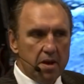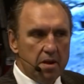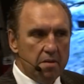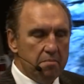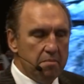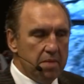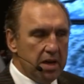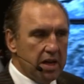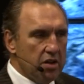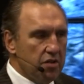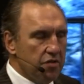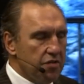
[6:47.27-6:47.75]

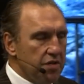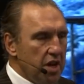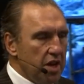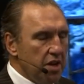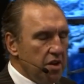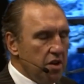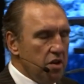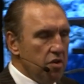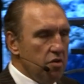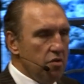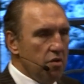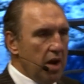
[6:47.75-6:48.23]
because I
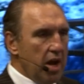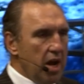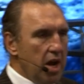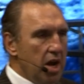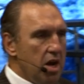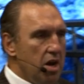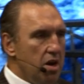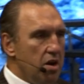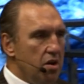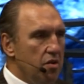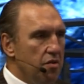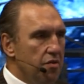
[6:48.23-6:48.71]
know
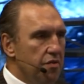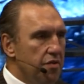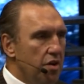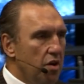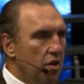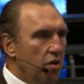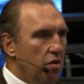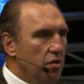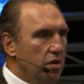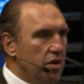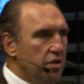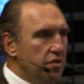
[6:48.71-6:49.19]
how the
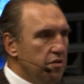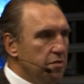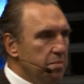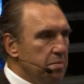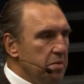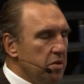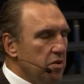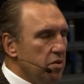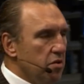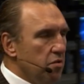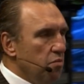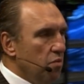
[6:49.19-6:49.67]
Holy
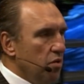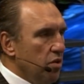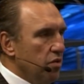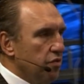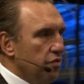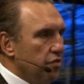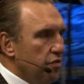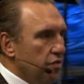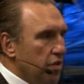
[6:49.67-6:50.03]
Spirit wants